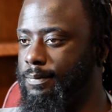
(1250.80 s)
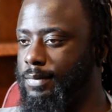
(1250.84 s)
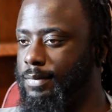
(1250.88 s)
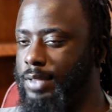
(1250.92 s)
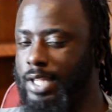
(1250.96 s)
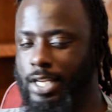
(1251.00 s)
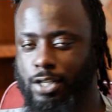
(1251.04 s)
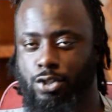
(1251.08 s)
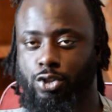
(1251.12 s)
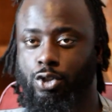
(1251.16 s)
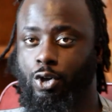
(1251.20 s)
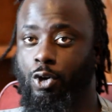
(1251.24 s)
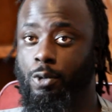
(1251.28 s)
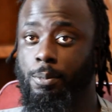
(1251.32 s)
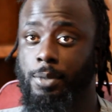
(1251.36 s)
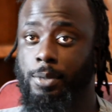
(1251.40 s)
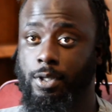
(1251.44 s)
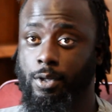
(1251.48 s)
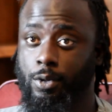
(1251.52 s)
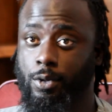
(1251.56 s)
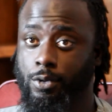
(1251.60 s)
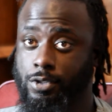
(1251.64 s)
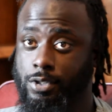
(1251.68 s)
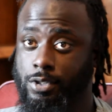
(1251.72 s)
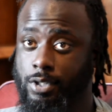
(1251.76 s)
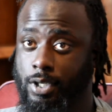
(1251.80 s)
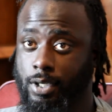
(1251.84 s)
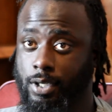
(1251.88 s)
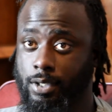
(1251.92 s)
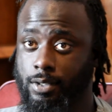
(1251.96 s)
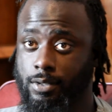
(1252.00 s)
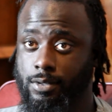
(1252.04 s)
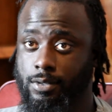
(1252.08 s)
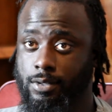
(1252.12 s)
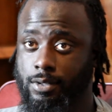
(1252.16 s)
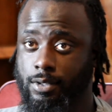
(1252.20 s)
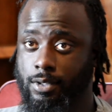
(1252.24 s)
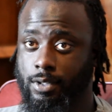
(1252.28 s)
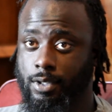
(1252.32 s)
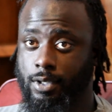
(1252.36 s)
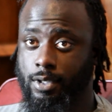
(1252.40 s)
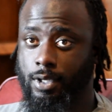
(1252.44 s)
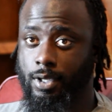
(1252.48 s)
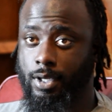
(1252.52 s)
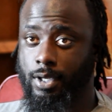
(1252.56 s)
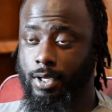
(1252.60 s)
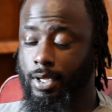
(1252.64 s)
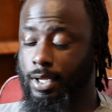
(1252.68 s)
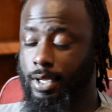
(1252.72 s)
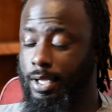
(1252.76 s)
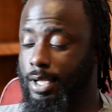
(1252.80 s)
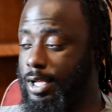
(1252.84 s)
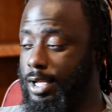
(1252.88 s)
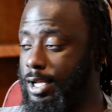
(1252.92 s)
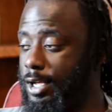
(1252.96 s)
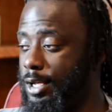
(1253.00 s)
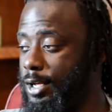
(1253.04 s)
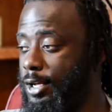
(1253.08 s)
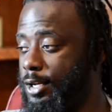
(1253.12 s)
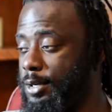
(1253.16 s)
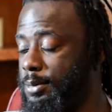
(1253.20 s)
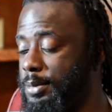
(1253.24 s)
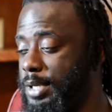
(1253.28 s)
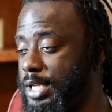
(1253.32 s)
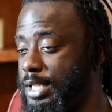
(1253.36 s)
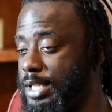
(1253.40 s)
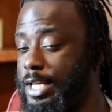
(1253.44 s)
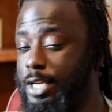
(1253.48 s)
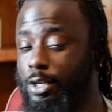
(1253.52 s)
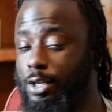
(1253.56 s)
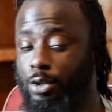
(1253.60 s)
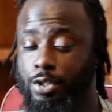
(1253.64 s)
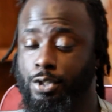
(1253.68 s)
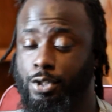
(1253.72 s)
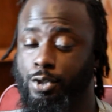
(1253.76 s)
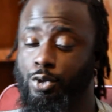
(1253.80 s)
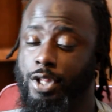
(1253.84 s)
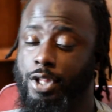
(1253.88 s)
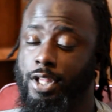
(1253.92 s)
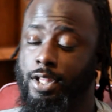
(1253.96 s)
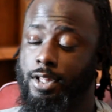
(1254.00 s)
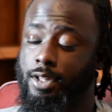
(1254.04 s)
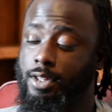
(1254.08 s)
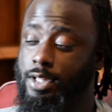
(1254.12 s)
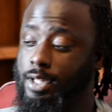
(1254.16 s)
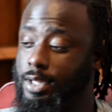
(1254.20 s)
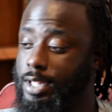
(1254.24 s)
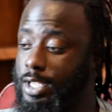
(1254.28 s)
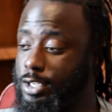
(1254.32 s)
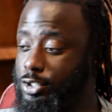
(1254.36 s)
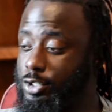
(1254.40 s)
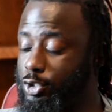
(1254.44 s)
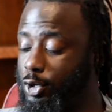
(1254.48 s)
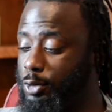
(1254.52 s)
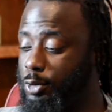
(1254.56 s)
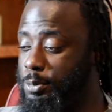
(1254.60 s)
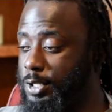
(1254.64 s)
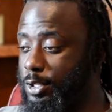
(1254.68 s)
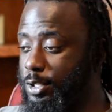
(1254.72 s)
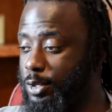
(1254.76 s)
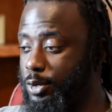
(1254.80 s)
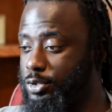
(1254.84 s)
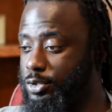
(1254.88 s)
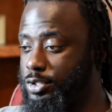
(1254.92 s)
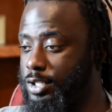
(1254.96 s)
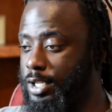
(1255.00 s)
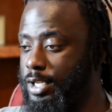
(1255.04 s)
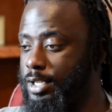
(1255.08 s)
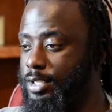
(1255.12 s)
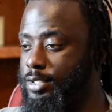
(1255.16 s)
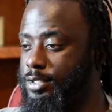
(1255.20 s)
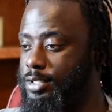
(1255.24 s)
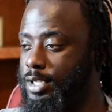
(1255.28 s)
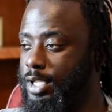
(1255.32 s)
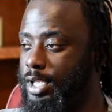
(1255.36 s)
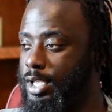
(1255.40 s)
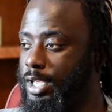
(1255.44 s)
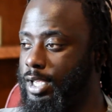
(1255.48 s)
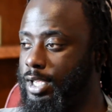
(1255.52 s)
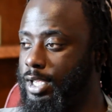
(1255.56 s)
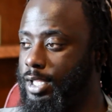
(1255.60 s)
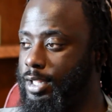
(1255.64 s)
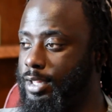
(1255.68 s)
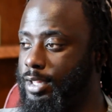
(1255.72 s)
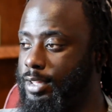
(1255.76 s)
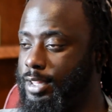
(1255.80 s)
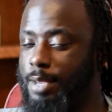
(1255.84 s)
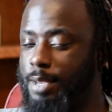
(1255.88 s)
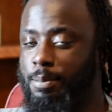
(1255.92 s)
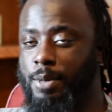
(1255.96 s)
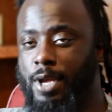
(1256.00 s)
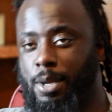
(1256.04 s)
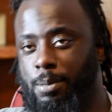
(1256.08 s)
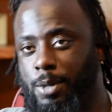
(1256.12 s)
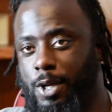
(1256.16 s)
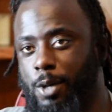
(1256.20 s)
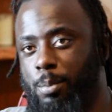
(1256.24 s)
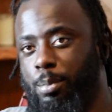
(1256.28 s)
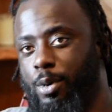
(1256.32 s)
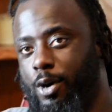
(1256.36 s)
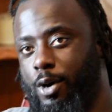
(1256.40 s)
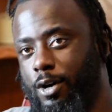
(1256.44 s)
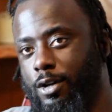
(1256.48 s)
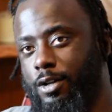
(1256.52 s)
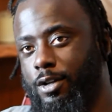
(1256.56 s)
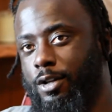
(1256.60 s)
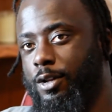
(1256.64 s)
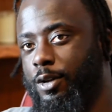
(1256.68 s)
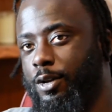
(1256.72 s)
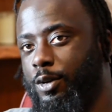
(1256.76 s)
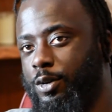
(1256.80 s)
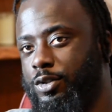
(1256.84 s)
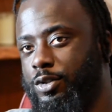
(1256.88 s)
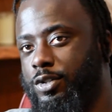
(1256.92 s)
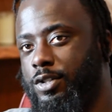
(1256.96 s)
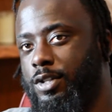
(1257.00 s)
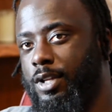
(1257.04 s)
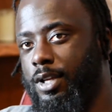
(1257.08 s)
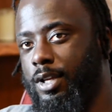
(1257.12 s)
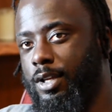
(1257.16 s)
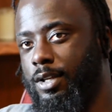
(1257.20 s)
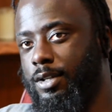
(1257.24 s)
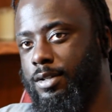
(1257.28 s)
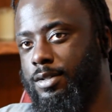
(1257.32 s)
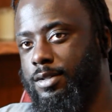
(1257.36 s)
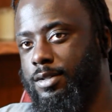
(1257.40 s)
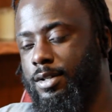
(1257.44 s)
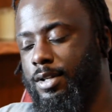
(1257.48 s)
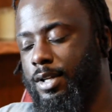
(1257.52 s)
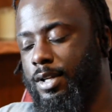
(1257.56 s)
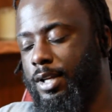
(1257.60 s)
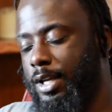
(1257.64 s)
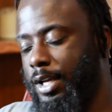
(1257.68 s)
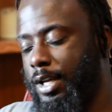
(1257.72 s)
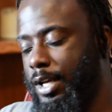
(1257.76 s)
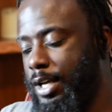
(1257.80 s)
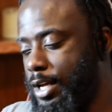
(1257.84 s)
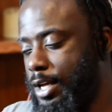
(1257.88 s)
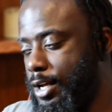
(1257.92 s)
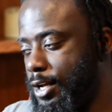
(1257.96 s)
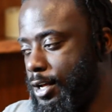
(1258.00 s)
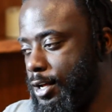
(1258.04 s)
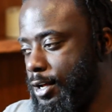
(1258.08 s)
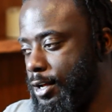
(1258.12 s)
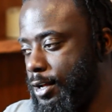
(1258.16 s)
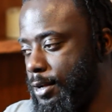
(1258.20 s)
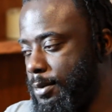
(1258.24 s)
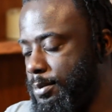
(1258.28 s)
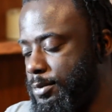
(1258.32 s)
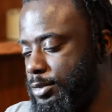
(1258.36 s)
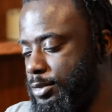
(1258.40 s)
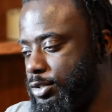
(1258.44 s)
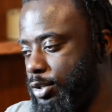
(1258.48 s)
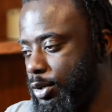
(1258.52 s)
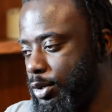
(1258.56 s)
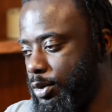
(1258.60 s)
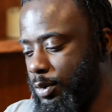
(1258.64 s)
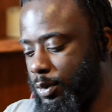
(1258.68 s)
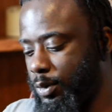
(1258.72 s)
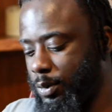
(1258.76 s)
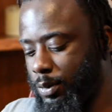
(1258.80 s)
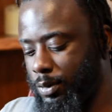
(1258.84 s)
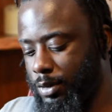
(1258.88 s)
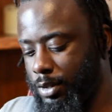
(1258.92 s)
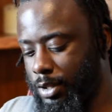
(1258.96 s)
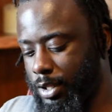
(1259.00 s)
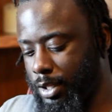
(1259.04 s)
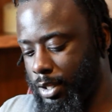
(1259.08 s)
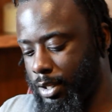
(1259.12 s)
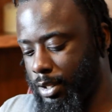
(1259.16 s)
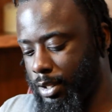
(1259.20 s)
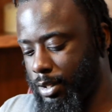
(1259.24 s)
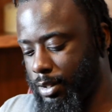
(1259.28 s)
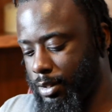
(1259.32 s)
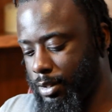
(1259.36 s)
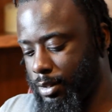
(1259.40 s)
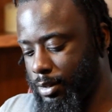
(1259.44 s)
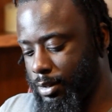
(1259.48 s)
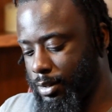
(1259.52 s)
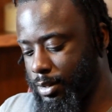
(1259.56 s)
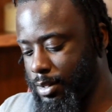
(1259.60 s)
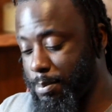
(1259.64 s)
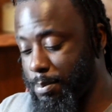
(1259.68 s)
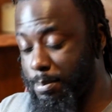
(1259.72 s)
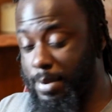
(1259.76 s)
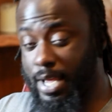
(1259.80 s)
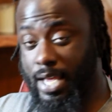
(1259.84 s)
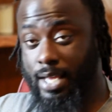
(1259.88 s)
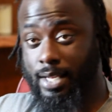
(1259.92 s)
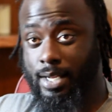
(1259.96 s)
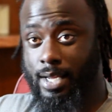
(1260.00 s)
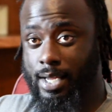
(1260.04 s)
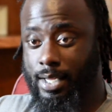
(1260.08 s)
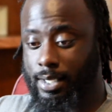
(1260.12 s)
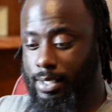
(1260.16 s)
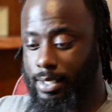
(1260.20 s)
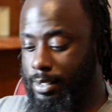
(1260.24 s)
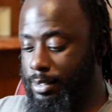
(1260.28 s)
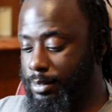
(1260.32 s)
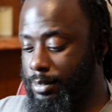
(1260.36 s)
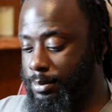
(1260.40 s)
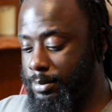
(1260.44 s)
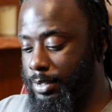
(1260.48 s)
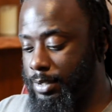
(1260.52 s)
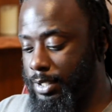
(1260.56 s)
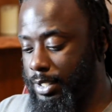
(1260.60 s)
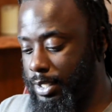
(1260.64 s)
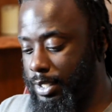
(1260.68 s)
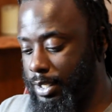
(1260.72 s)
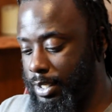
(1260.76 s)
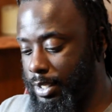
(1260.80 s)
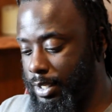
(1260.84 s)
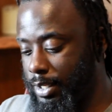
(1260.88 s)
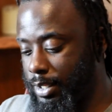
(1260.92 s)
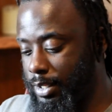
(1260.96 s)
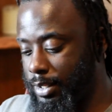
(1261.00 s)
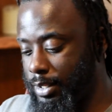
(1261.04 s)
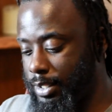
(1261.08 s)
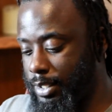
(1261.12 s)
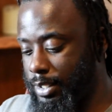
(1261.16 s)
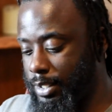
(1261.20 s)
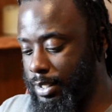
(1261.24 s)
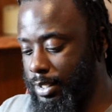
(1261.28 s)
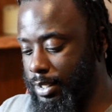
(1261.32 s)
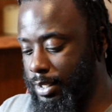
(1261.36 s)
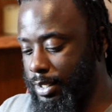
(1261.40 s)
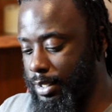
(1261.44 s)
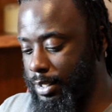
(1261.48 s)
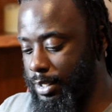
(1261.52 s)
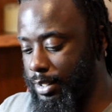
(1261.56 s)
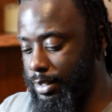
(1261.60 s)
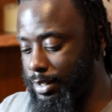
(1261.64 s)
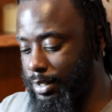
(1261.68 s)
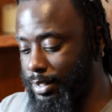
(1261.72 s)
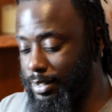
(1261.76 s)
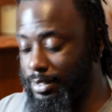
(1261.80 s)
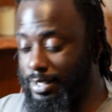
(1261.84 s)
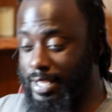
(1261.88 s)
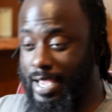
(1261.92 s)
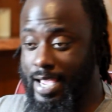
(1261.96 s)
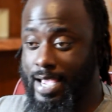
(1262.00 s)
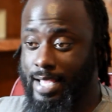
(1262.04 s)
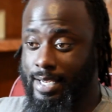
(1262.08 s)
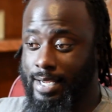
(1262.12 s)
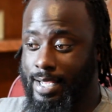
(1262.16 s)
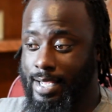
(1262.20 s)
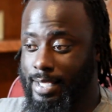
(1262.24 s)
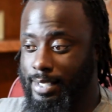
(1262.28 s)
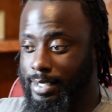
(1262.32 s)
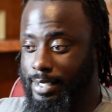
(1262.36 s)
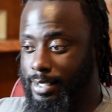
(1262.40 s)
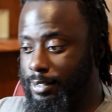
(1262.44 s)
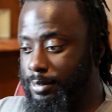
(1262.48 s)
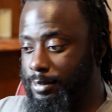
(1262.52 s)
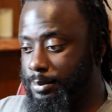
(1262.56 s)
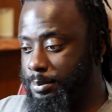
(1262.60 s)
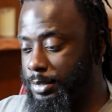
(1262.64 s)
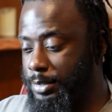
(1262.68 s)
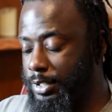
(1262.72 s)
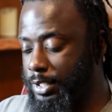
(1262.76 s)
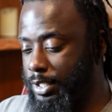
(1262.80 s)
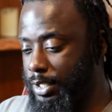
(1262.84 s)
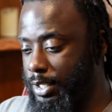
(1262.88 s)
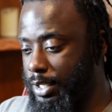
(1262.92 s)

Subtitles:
They showed me those things. And not only did they show me those things, they made me a part of those things. So the man I am, the dad I am,